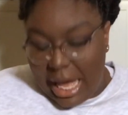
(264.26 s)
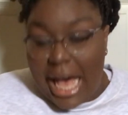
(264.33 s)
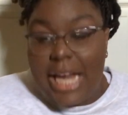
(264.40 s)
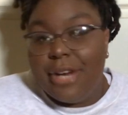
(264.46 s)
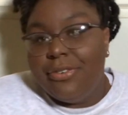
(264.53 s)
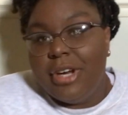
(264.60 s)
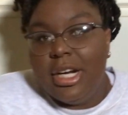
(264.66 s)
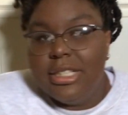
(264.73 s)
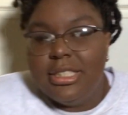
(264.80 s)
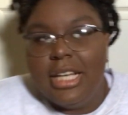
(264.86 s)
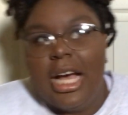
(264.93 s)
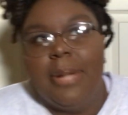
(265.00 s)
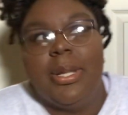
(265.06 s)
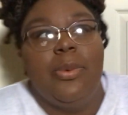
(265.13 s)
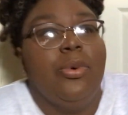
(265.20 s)
I had a friend at the
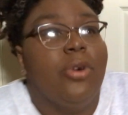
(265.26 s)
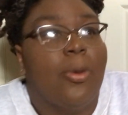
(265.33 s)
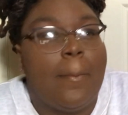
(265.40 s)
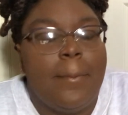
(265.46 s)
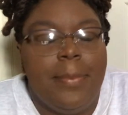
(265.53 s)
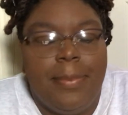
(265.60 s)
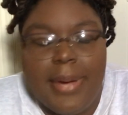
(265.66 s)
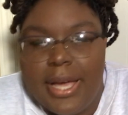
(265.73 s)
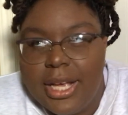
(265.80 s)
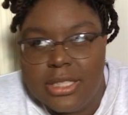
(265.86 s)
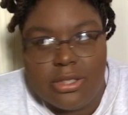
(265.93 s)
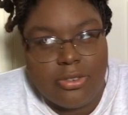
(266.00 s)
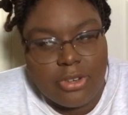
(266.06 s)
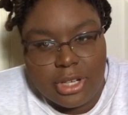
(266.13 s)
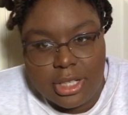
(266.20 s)
time that we were
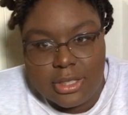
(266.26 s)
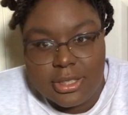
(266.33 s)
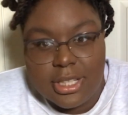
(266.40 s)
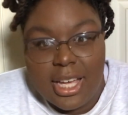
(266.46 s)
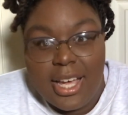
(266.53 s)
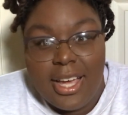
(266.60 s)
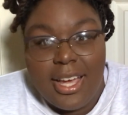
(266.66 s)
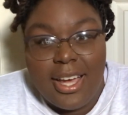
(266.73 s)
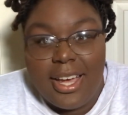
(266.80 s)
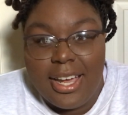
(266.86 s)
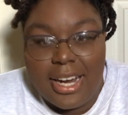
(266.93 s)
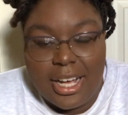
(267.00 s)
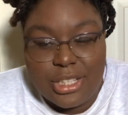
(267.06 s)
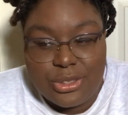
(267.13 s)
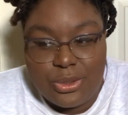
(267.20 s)
best friends in
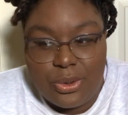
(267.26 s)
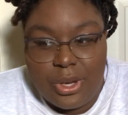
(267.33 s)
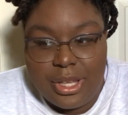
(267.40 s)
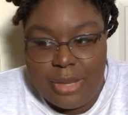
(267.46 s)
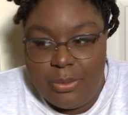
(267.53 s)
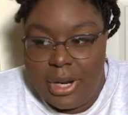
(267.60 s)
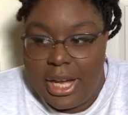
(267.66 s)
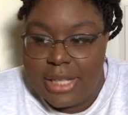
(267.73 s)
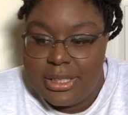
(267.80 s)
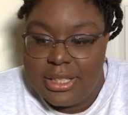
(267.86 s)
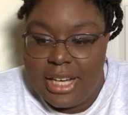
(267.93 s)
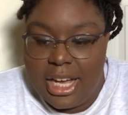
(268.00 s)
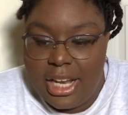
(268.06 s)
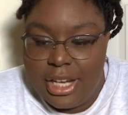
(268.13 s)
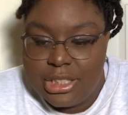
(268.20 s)
high school, and then when I got to
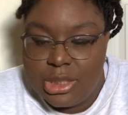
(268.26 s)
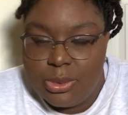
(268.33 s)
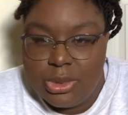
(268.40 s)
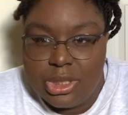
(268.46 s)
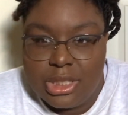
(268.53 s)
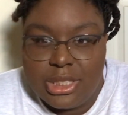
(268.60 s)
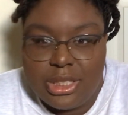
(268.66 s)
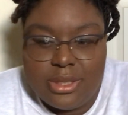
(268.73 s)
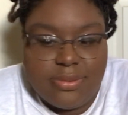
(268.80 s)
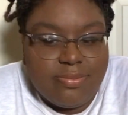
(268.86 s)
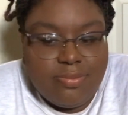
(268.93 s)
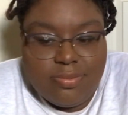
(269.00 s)
college, it was just,